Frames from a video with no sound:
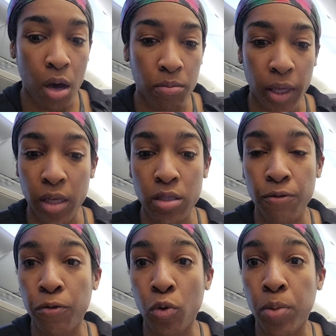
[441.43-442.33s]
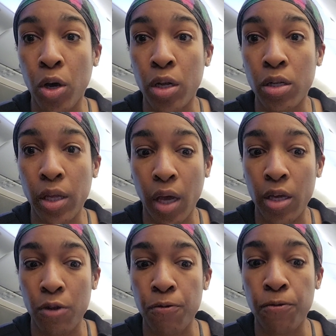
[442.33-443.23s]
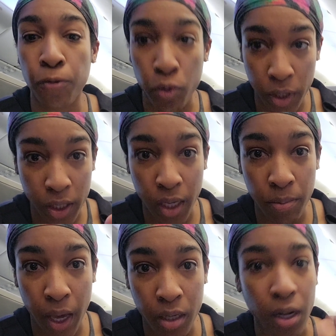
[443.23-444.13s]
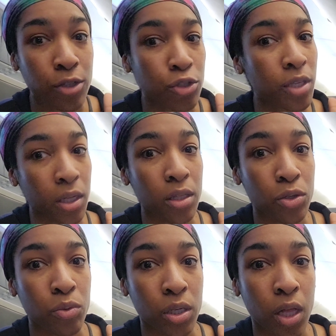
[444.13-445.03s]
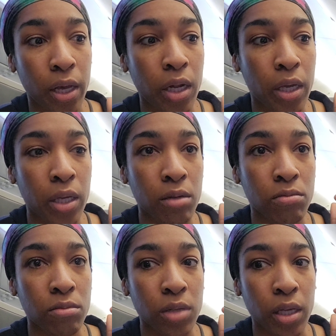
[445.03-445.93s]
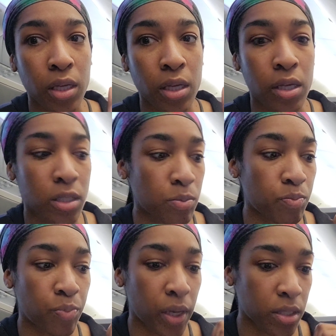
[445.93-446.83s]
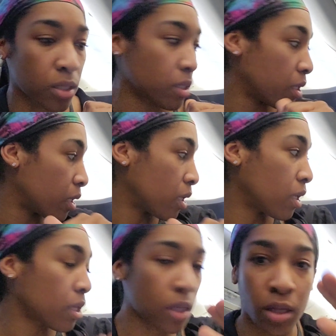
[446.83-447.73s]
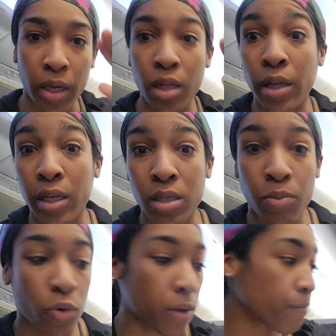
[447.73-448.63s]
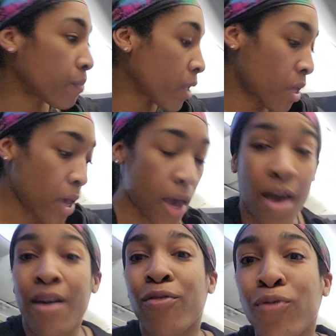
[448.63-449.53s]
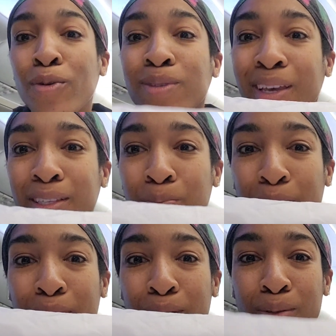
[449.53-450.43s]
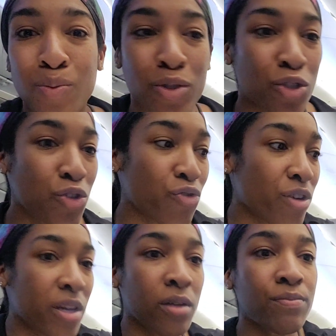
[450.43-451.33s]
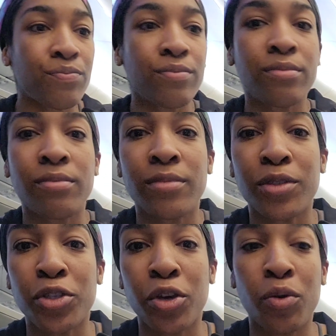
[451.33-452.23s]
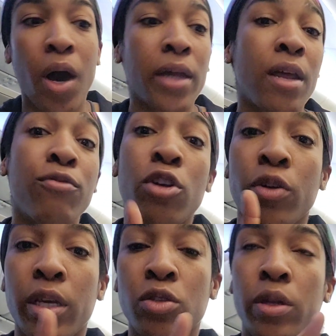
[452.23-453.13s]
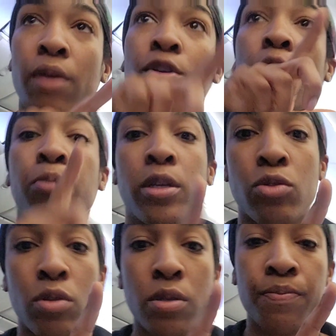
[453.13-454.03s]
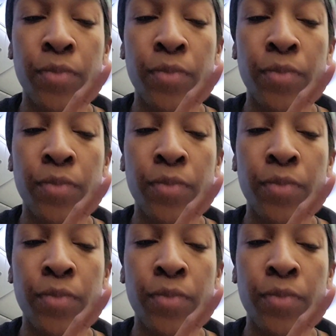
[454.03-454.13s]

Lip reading: Like it's a full pod, like I can fully lay back, not just like a little recline. I can, like, it's basically like a lazy boy. Full size pillows, which is great. So I never got pretzels.